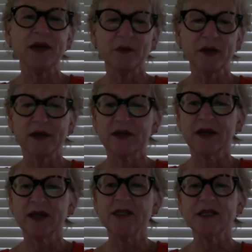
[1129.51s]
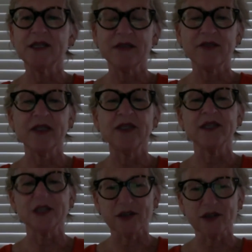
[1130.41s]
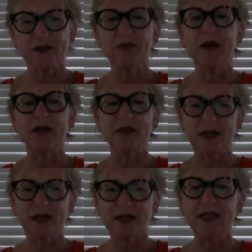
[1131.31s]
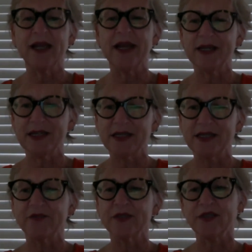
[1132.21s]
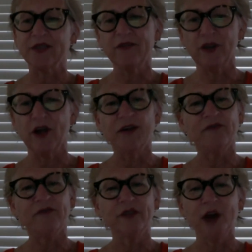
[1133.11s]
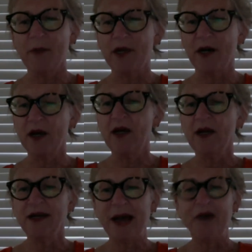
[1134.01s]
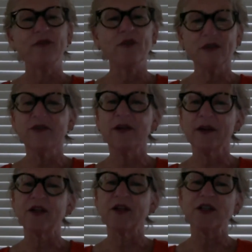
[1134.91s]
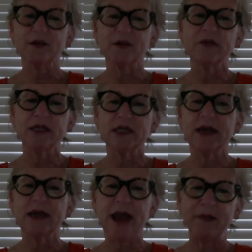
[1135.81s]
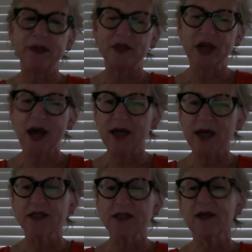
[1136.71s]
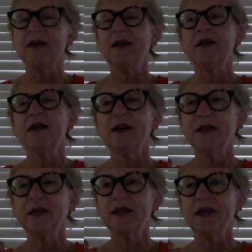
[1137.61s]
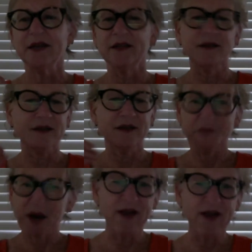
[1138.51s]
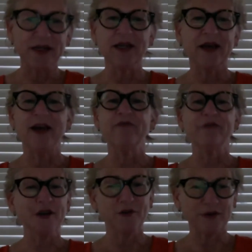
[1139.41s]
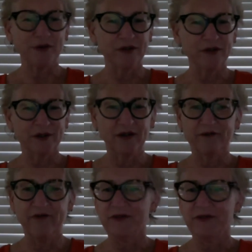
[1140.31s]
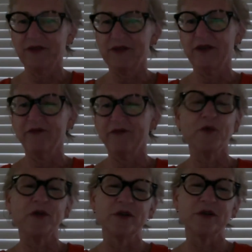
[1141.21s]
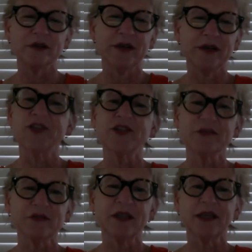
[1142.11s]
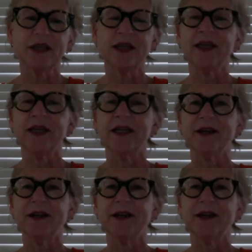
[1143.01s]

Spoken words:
but 1970s and certainly by the 1980s it was a full-on phenomena. Now, of course, very much like what we see happen in jazz, it has then migrated to every corner of the world, and certainly in